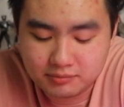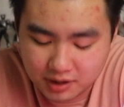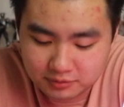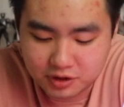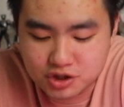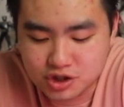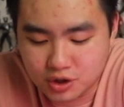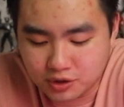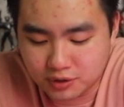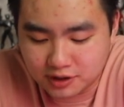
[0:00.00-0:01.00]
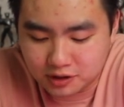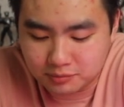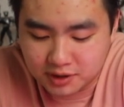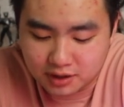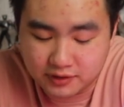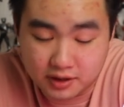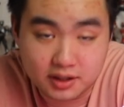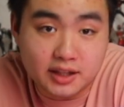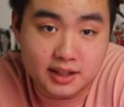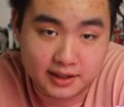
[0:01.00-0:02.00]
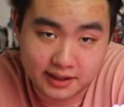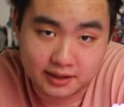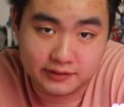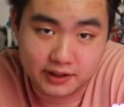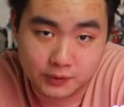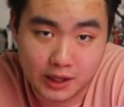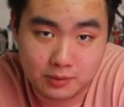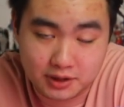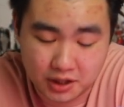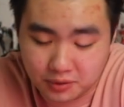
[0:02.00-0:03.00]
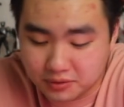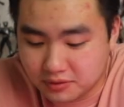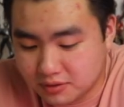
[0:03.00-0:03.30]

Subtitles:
but I'm going to show you a little bit of it and then link a video down below.